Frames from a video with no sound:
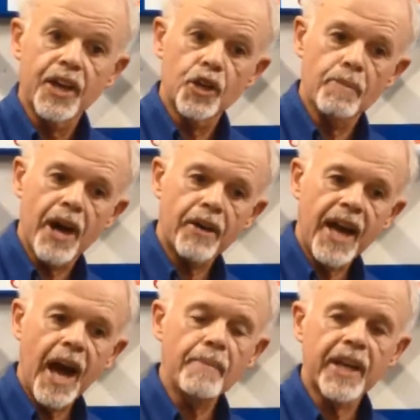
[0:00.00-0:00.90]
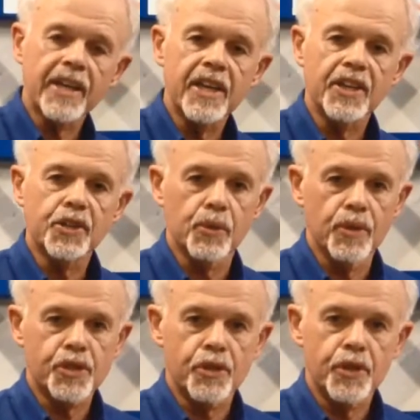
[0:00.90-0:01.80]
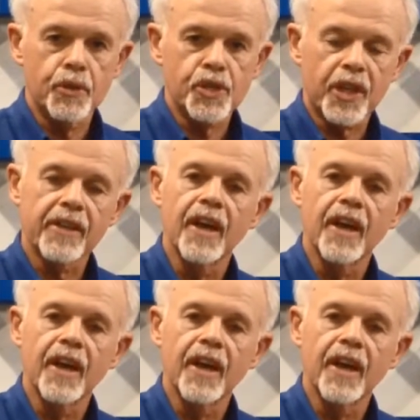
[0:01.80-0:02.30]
no matter how many heat tools you're using,